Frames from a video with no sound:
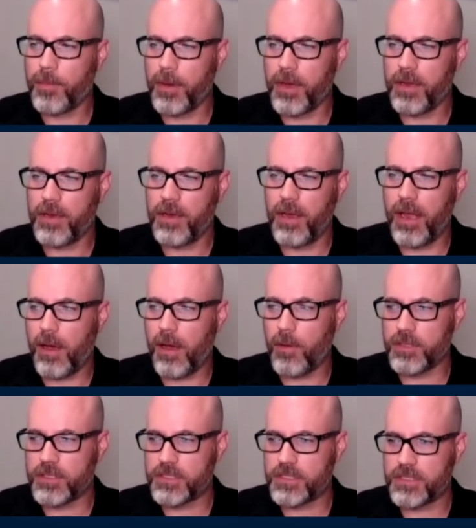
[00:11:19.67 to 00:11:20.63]
But
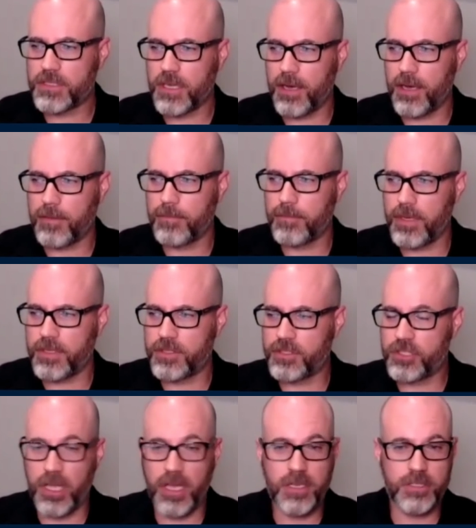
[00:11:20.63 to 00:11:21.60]
now it's
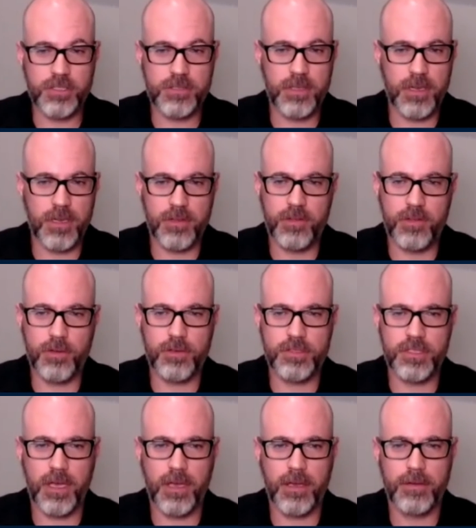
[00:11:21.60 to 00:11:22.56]
changed and it's here to
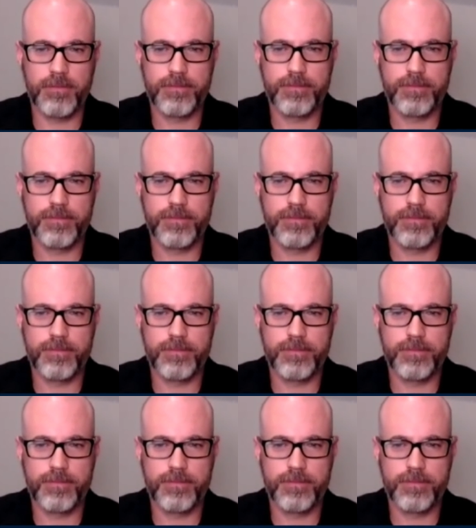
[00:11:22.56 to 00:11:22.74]
stay.